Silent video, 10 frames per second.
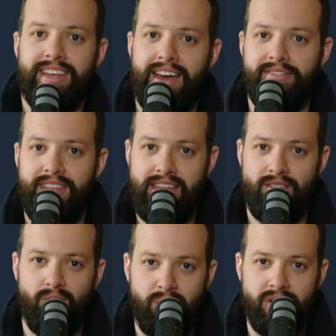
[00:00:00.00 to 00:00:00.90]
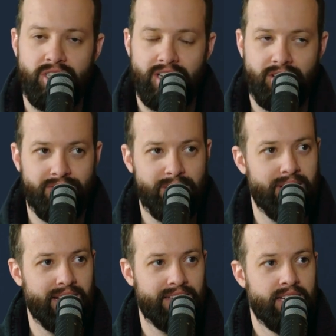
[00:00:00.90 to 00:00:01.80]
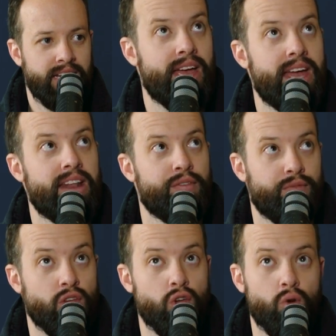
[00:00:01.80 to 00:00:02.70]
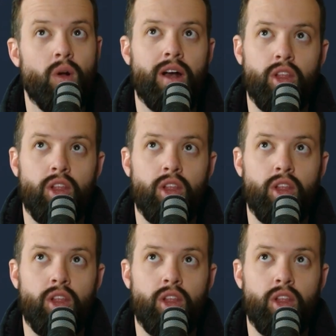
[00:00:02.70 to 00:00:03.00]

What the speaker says: Yeah, thank you. Appreciate your feedback. And if you are